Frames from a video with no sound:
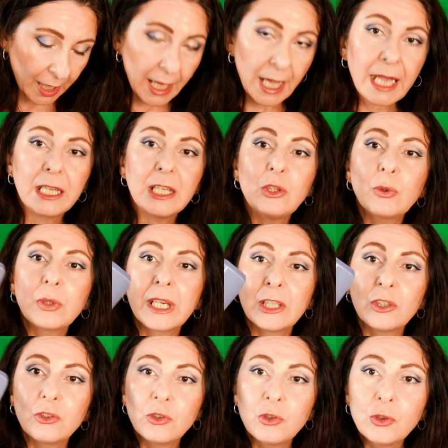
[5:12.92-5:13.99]
and you
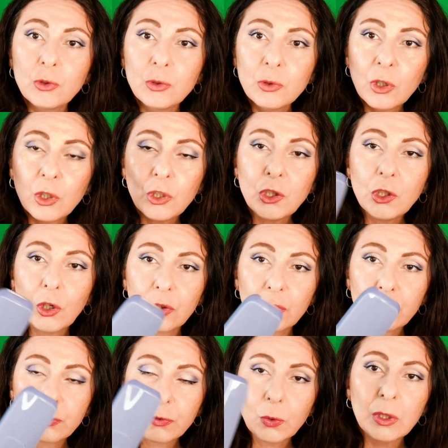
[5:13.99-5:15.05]
can do your
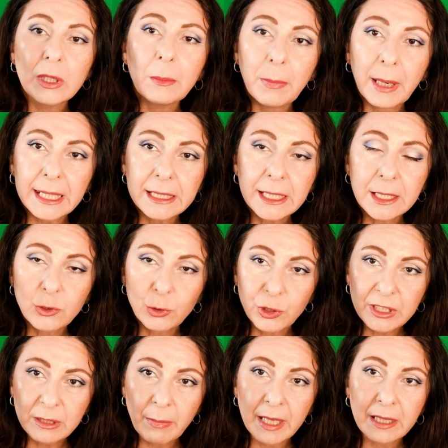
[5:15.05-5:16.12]
full body
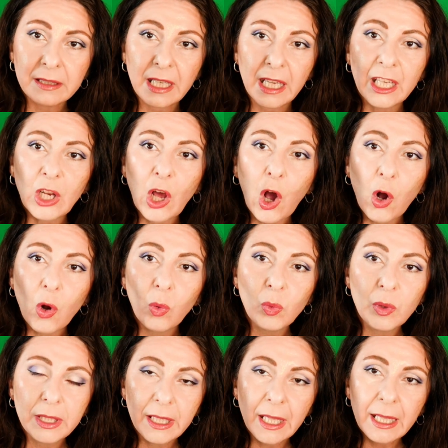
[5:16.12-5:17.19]
treatment in
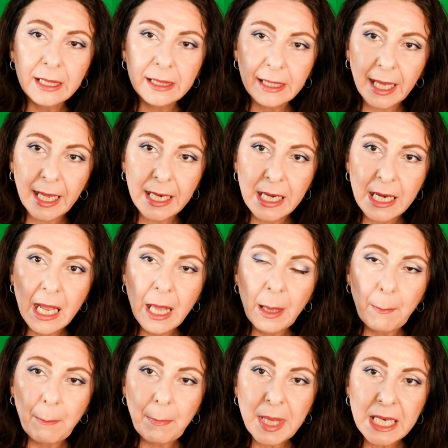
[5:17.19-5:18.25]
only 10
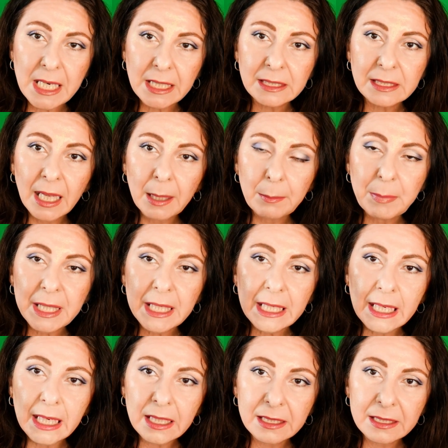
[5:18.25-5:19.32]
minutes
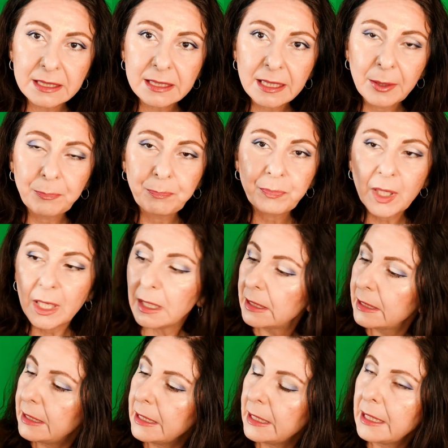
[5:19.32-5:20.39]
because
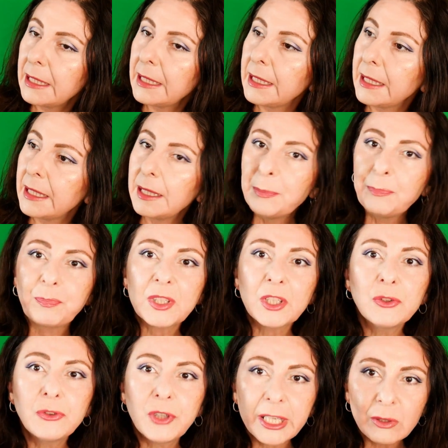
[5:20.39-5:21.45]
the
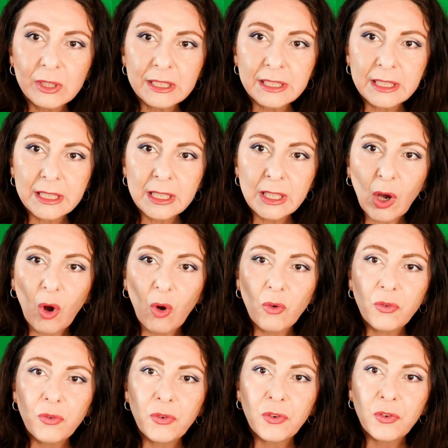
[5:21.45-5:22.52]
frequency
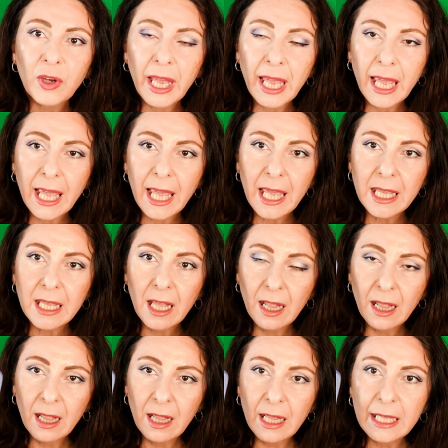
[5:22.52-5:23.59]
of a
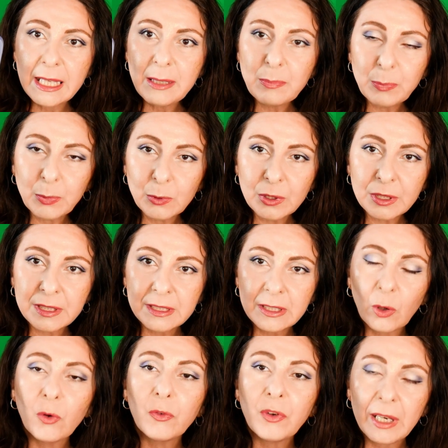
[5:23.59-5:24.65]
impulse,
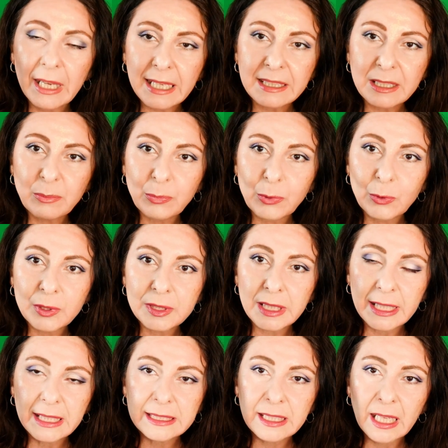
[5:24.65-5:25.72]
of light impulse,
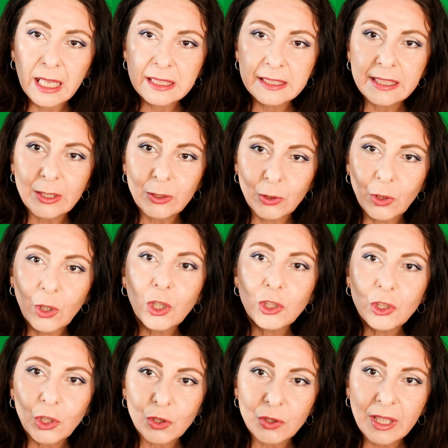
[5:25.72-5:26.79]
it's
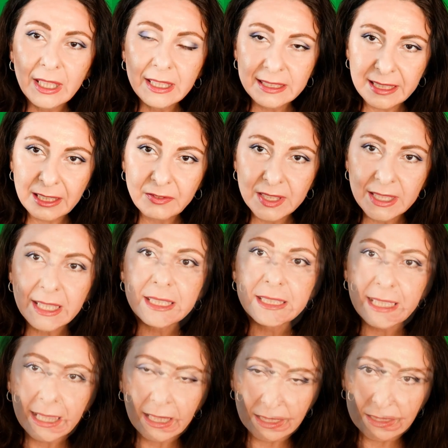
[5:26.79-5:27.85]
0.7
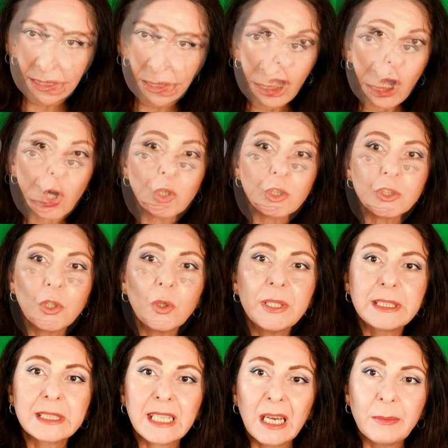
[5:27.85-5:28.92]
seconds. Also,
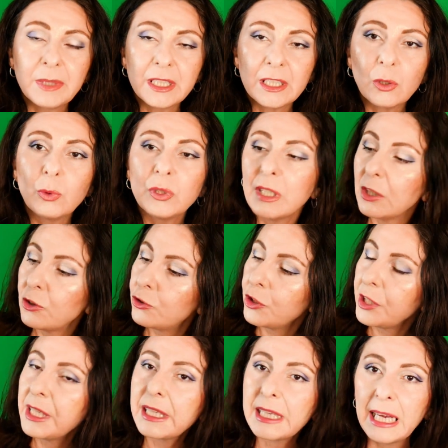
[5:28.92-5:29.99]
it's coming with
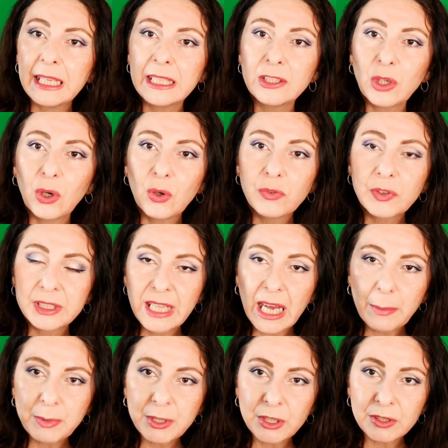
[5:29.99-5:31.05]
3 kind of
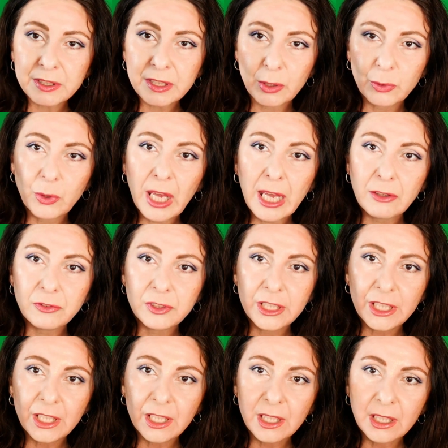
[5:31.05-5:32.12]
adapters, so you have
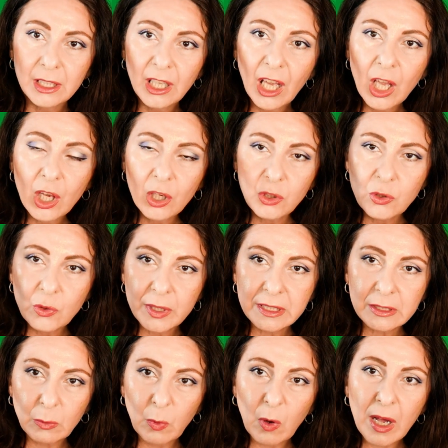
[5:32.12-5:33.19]
the
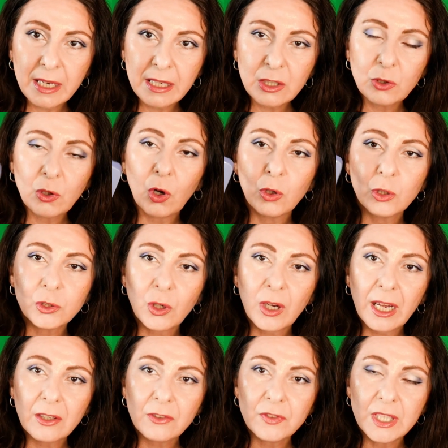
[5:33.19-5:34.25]
US one, you also
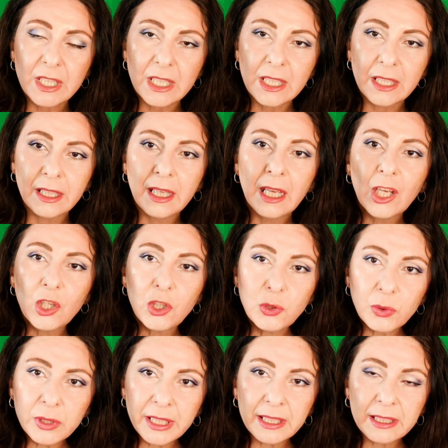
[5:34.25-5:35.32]
have the
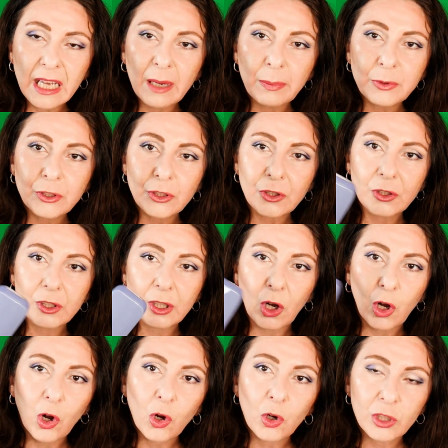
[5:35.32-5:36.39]
UK adapter
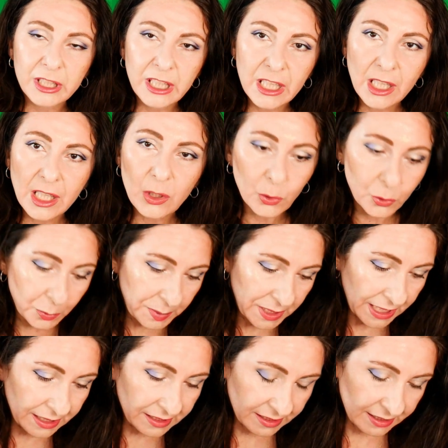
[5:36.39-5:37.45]
or the
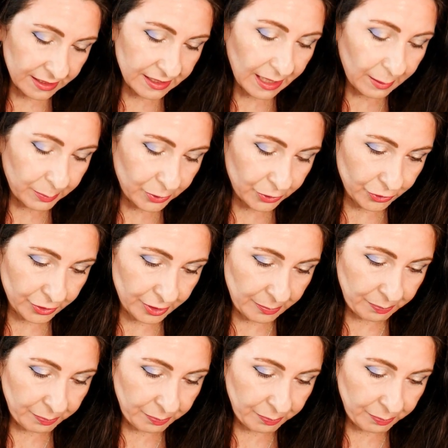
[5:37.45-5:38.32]
European adapter.